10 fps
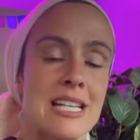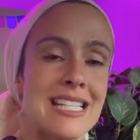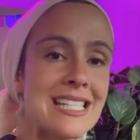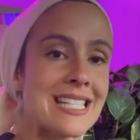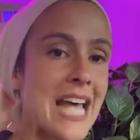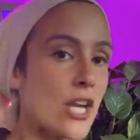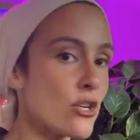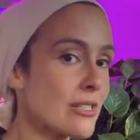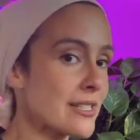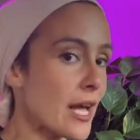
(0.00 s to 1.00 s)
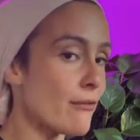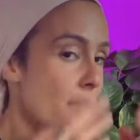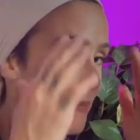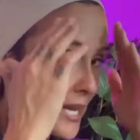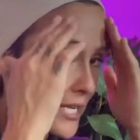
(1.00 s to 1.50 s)
set yourself
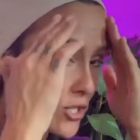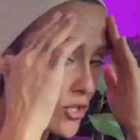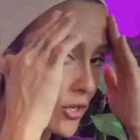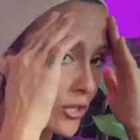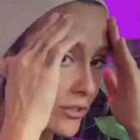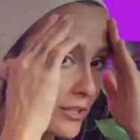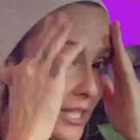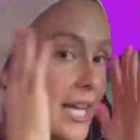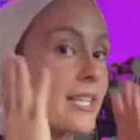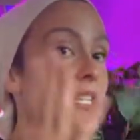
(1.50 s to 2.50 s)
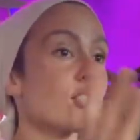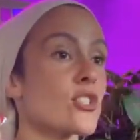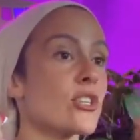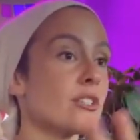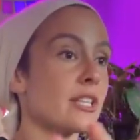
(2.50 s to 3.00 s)
up internally and
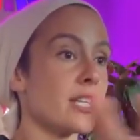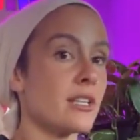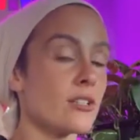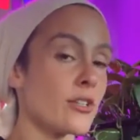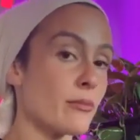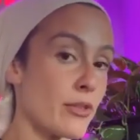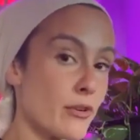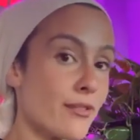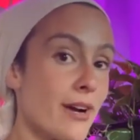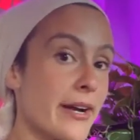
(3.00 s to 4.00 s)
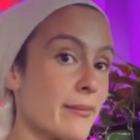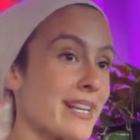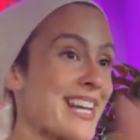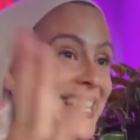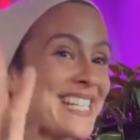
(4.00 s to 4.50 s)
externally your, with your
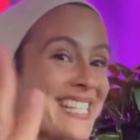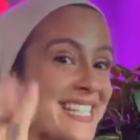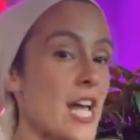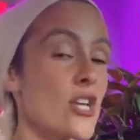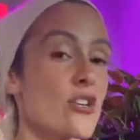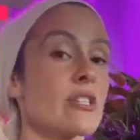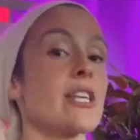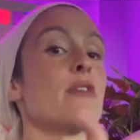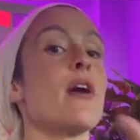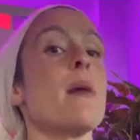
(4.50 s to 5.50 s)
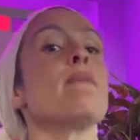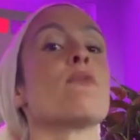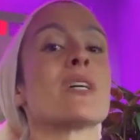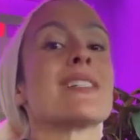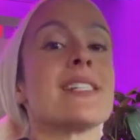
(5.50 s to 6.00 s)
environment set yourself up
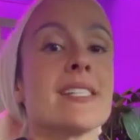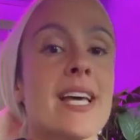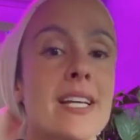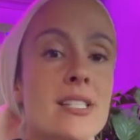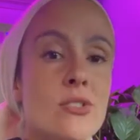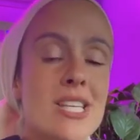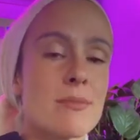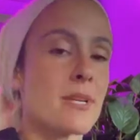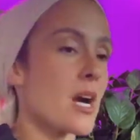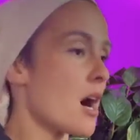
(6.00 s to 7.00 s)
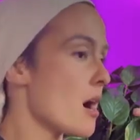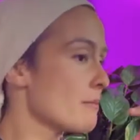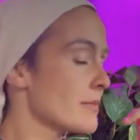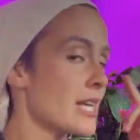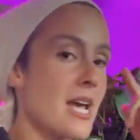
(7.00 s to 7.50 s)
for success so that it
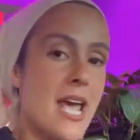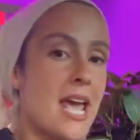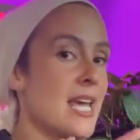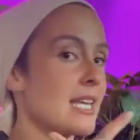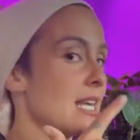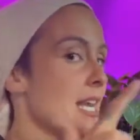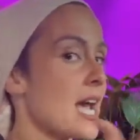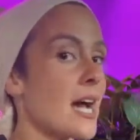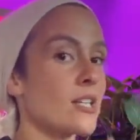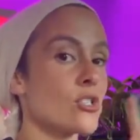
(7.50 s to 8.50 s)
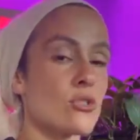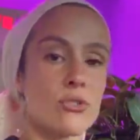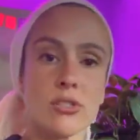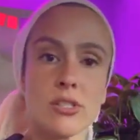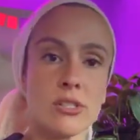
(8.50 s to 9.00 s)
becomes a
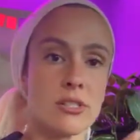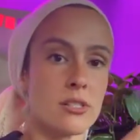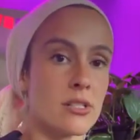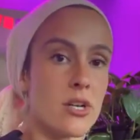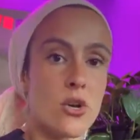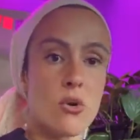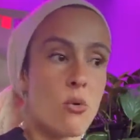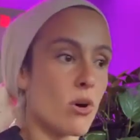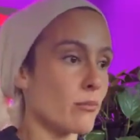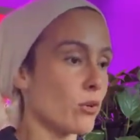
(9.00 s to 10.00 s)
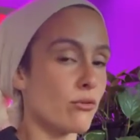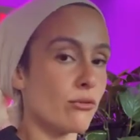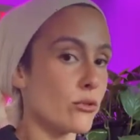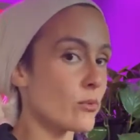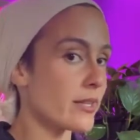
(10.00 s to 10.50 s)
natural normal
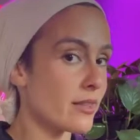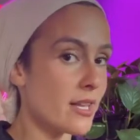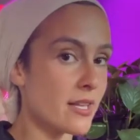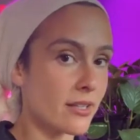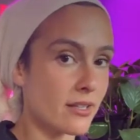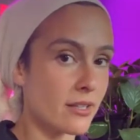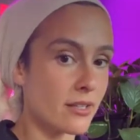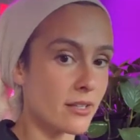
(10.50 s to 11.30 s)
fluent thing